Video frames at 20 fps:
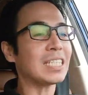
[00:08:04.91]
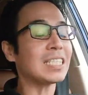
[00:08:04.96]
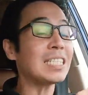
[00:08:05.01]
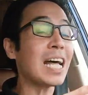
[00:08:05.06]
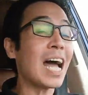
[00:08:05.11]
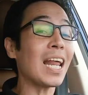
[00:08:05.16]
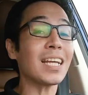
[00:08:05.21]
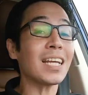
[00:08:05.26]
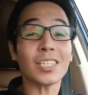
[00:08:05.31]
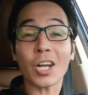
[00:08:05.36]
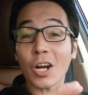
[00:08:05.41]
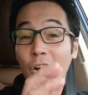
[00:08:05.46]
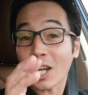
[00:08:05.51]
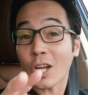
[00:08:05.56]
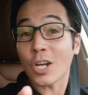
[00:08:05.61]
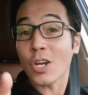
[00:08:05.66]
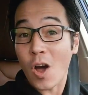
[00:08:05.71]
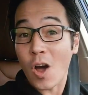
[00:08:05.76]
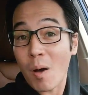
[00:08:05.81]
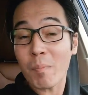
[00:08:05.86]
It's not as
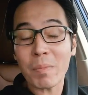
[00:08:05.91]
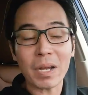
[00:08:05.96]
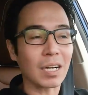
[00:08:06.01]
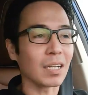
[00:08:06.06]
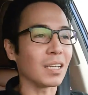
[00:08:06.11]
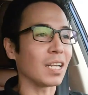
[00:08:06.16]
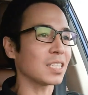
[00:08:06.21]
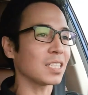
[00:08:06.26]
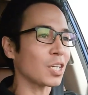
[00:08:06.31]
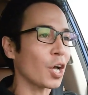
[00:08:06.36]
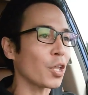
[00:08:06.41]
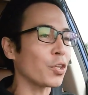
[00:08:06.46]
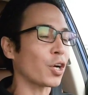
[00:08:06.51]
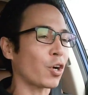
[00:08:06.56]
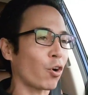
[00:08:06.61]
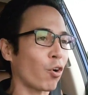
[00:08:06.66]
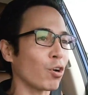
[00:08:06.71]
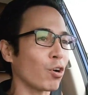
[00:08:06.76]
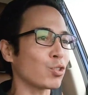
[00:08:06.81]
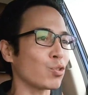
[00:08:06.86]
ergonomical as
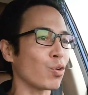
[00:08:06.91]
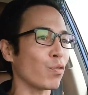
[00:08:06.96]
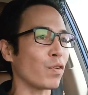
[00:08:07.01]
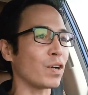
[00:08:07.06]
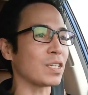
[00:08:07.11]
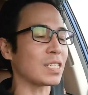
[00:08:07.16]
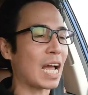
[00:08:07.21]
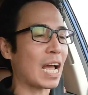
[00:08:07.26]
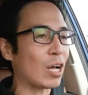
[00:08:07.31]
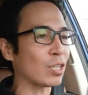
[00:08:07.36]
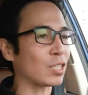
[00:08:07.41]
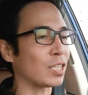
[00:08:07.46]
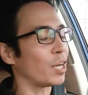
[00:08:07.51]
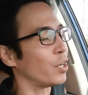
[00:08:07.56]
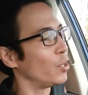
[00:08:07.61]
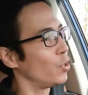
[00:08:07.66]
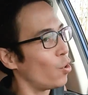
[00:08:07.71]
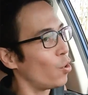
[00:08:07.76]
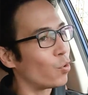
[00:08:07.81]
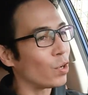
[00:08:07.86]
other crossovers
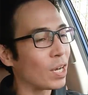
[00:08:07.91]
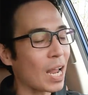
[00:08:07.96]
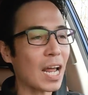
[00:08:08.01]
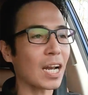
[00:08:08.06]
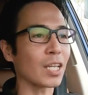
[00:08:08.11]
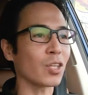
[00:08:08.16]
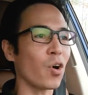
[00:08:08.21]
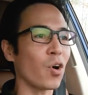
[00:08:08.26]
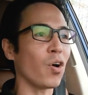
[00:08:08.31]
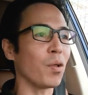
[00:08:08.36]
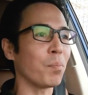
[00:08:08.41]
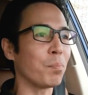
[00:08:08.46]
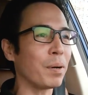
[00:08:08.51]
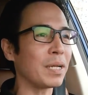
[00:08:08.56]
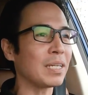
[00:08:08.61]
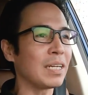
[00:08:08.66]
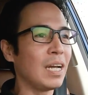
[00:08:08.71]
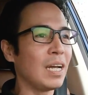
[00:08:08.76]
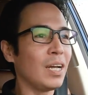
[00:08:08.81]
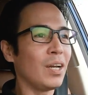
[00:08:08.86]
out there, no, not at
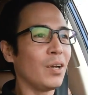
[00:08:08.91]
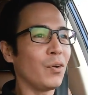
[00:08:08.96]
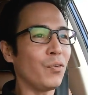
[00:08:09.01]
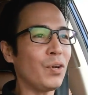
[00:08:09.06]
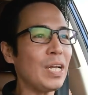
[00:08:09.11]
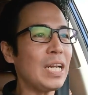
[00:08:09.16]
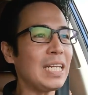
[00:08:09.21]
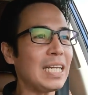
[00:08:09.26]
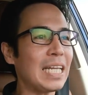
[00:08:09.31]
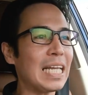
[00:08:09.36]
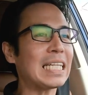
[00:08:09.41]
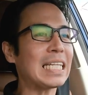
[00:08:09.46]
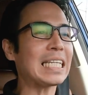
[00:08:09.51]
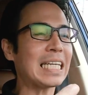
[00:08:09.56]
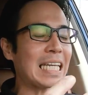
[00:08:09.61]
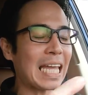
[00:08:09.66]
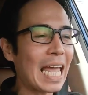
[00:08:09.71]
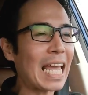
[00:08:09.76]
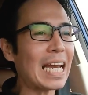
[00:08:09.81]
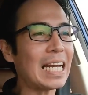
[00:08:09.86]
all, but really
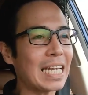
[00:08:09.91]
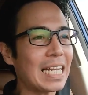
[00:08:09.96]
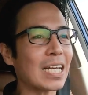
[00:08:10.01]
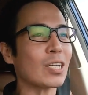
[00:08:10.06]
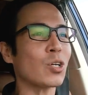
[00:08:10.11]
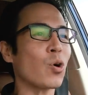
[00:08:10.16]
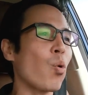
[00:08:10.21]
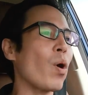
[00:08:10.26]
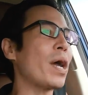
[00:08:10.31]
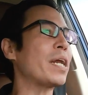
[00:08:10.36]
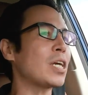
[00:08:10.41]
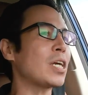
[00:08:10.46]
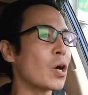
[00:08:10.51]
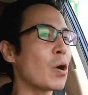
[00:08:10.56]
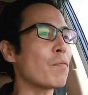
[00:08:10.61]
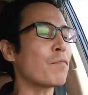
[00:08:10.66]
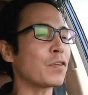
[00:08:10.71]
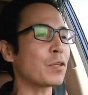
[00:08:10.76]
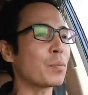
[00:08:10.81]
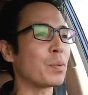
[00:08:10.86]
it can get
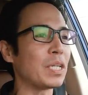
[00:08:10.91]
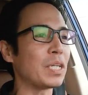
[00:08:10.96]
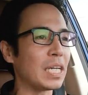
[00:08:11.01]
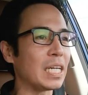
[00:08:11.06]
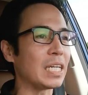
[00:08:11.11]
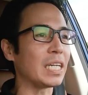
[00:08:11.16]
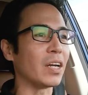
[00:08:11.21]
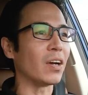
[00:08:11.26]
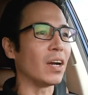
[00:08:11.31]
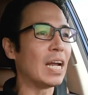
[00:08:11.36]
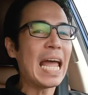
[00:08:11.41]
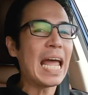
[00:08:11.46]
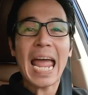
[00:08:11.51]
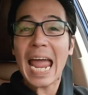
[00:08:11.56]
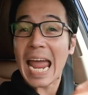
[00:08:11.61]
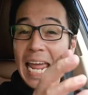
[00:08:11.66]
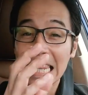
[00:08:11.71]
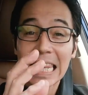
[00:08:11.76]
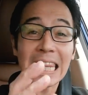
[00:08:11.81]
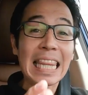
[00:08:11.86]
quite comfortable in here.
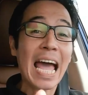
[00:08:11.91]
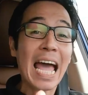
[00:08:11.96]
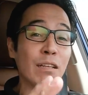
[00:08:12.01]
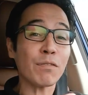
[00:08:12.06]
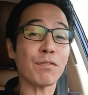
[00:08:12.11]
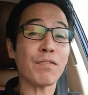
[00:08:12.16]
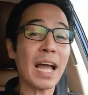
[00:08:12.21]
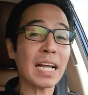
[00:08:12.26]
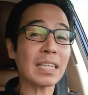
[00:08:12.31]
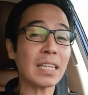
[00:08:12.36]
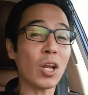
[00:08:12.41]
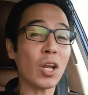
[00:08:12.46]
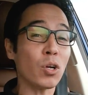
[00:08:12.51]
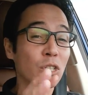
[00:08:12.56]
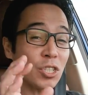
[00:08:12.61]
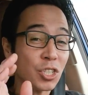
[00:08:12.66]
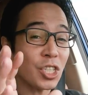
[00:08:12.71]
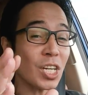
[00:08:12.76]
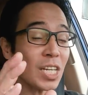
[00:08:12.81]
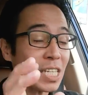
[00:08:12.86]
And that fact
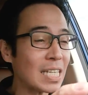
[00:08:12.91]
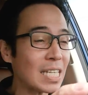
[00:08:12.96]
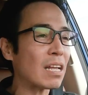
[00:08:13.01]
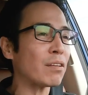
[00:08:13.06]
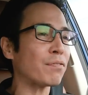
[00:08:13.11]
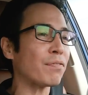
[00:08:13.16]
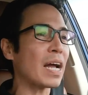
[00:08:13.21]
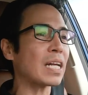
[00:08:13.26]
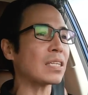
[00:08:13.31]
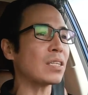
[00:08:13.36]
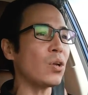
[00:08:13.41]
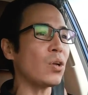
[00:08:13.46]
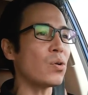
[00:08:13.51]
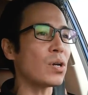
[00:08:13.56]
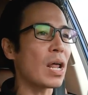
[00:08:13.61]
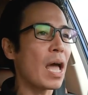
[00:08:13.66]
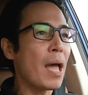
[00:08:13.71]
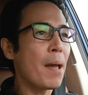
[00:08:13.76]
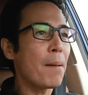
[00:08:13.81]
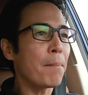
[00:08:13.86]
alone, just that
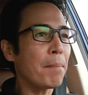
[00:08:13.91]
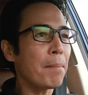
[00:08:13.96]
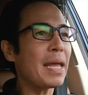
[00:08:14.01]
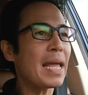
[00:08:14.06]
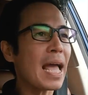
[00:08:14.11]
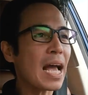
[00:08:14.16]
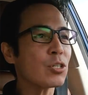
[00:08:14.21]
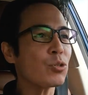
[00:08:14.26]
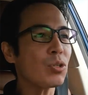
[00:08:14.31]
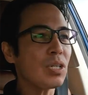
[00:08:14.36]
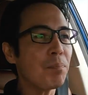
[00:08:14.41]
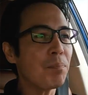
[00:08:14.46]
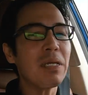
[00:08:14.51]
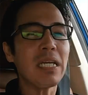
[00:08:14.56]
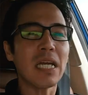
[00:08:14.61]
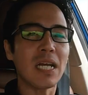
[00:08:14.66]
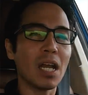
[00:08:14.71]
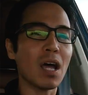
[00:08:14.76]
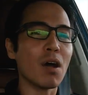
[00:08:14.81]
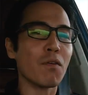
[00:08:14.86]
fact alone, may
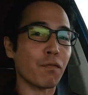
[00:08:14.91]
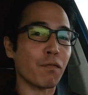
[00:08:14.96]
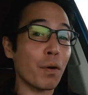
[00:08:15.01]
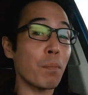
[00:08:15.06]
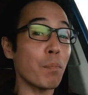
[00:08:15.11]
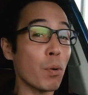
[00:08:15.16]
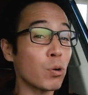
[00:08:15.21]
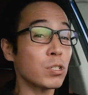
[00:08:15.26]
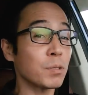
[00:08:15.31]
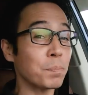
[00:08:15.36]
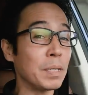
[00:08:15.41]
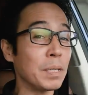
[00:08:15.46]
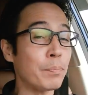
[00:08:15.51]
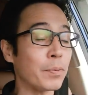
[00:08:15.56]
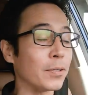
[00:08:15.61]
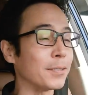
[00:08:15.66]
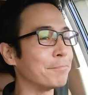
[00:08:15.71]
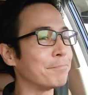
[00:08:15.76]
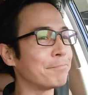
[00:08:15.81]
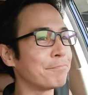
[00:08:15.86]
actually be enough for
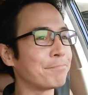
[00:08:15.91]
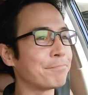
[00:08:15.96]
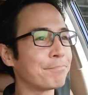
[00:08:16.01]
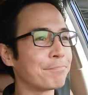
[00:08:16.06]
most people.